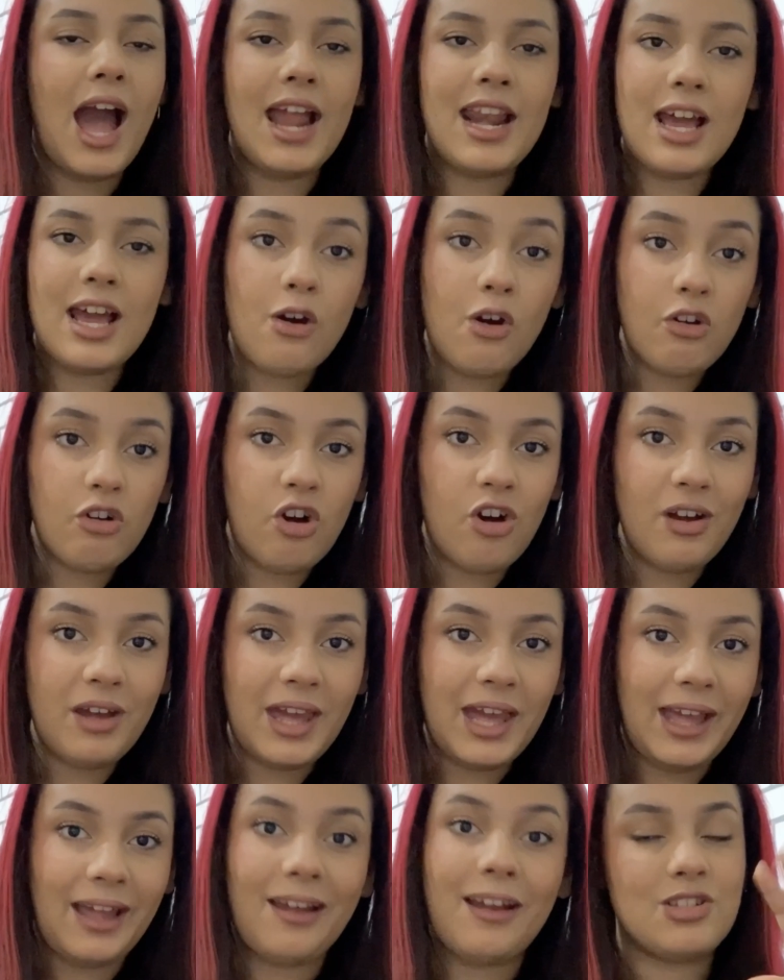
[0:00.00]
and I got
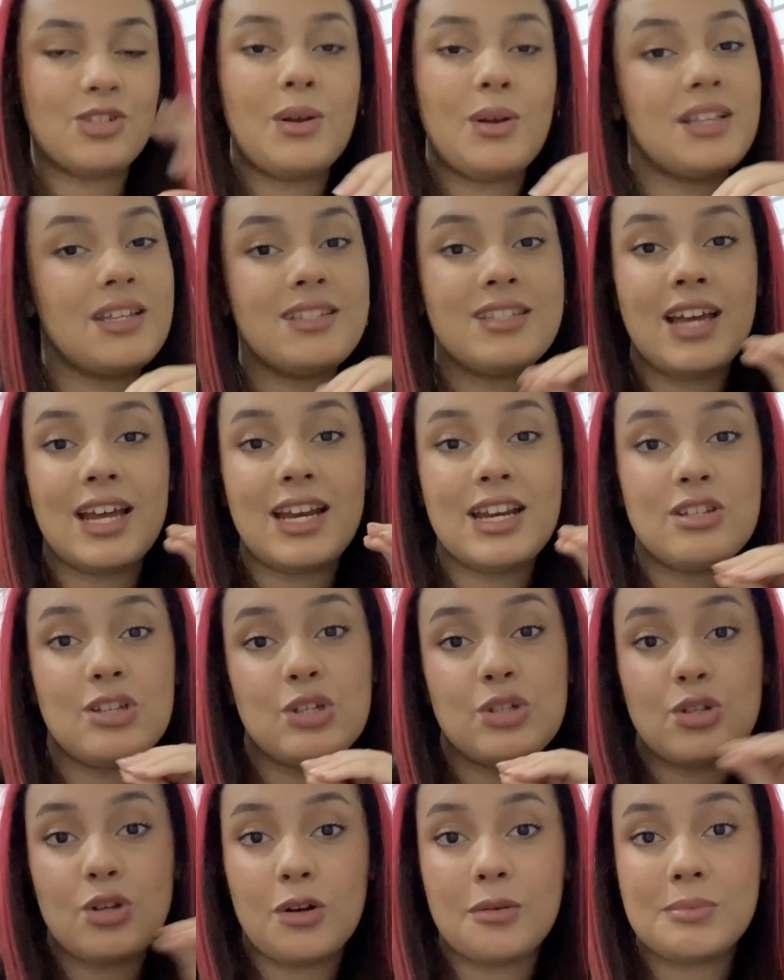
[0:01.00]
cocky, so I decided
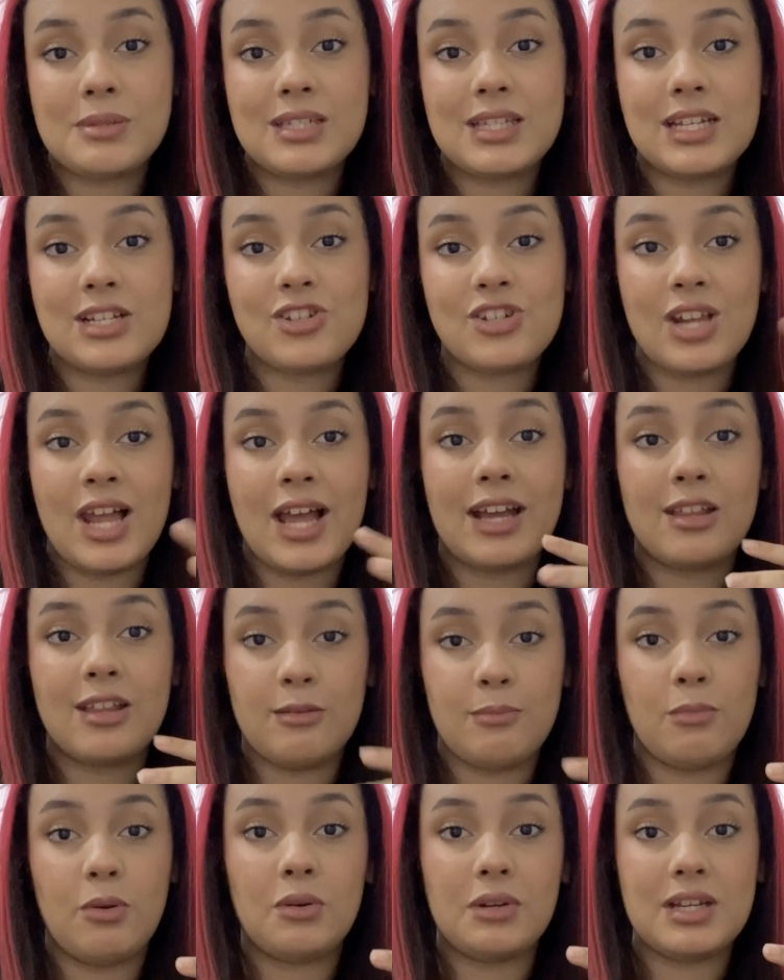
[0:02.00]
to top stitch like
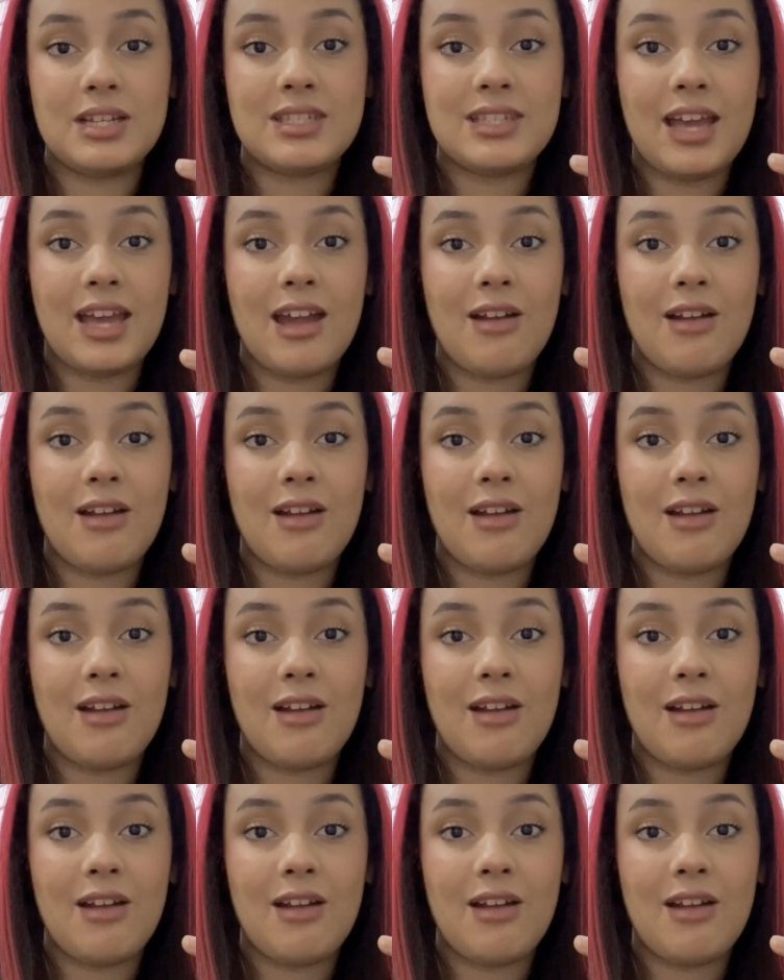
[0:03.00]
the bodice